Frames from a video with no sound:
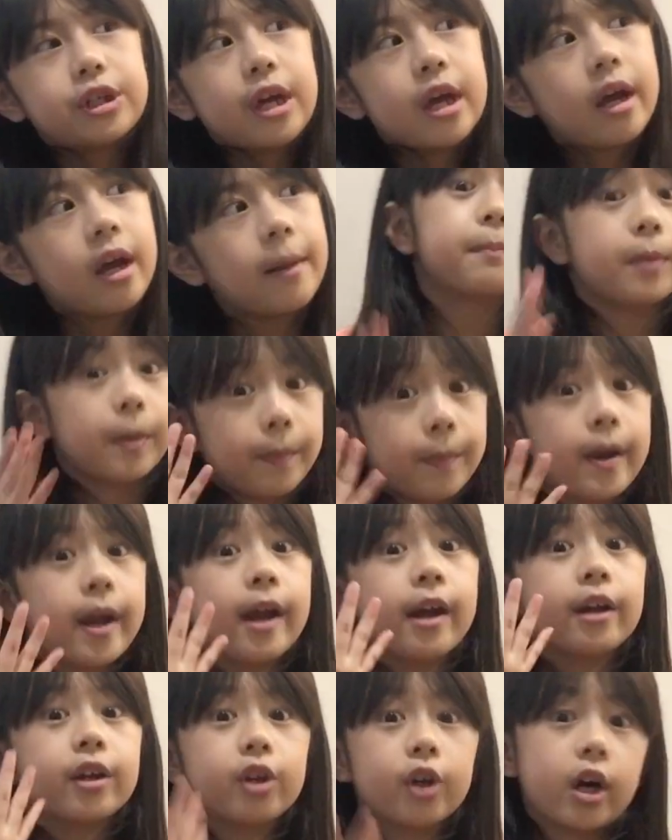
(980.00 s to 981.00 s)
you should
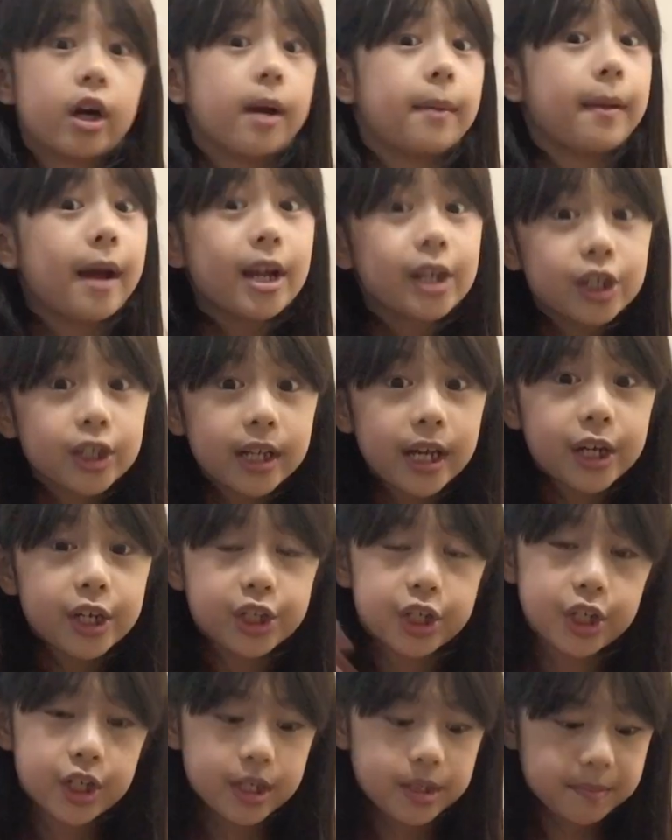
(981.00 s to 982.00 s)
prepare your
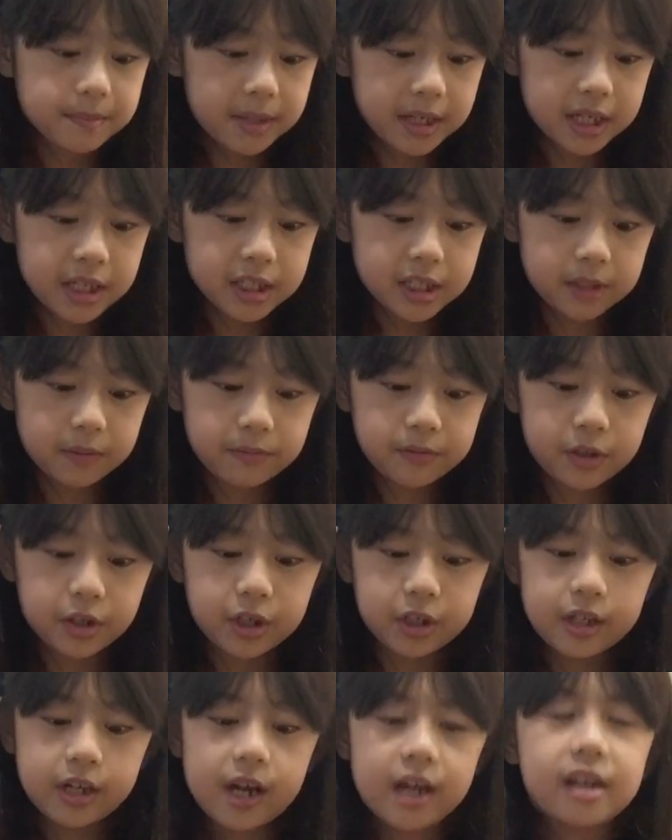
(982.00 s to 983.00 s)

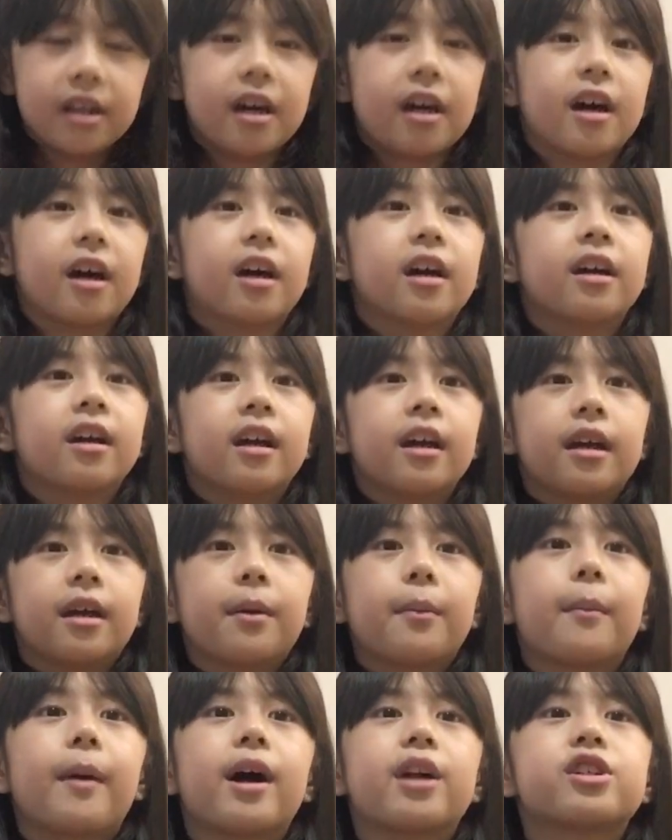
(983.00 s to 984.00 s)
imagination, because if you're
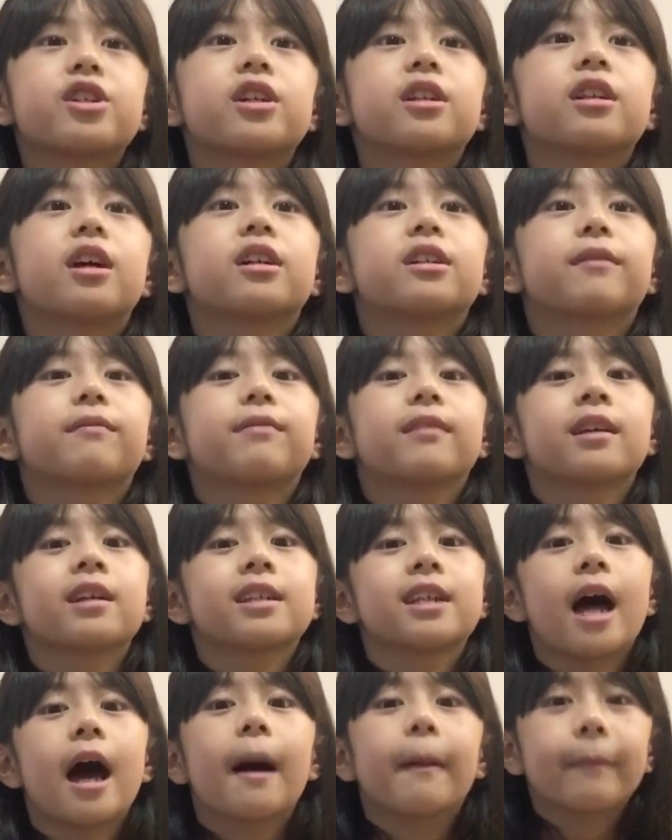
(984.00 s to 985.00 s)
gonna
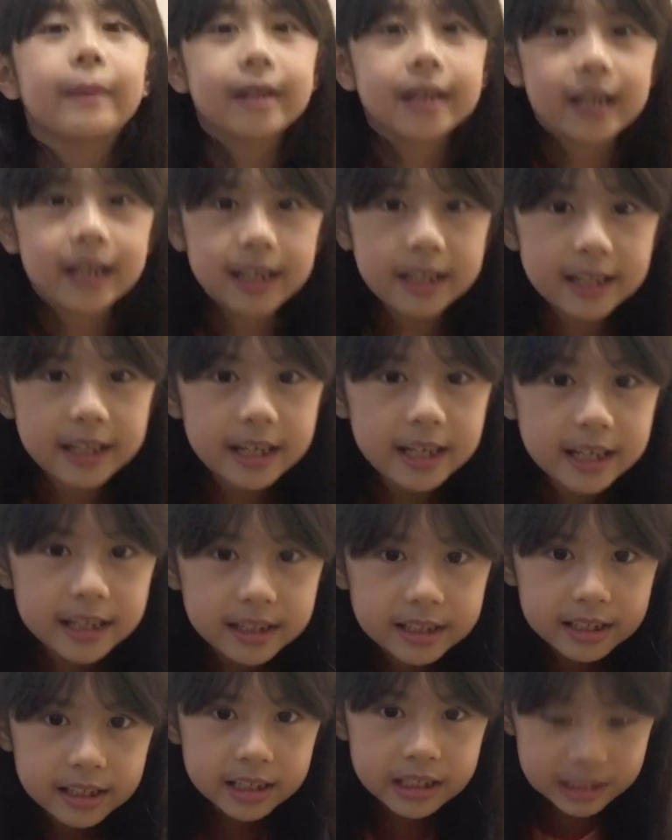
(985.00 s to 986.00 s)
imagine lots of things
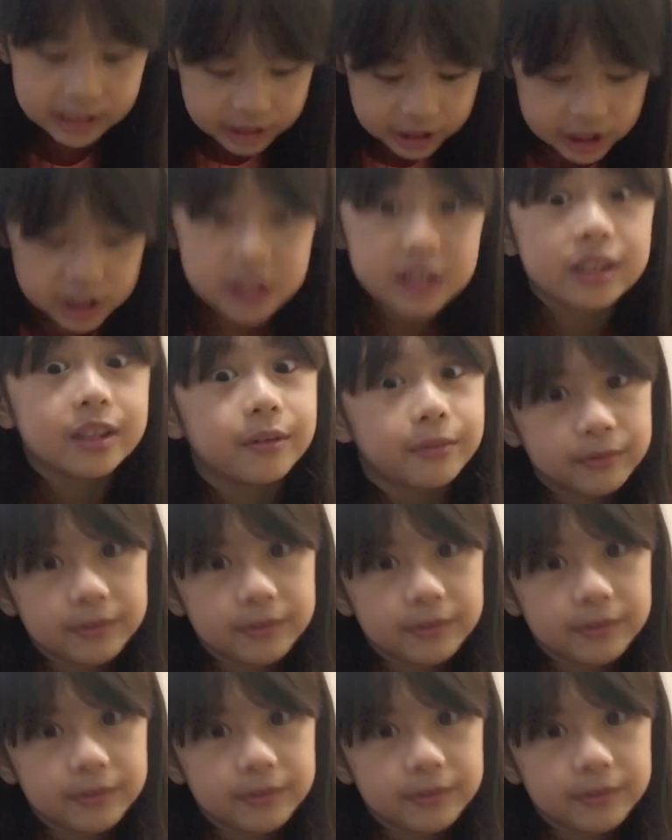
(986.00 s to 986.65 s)
happening in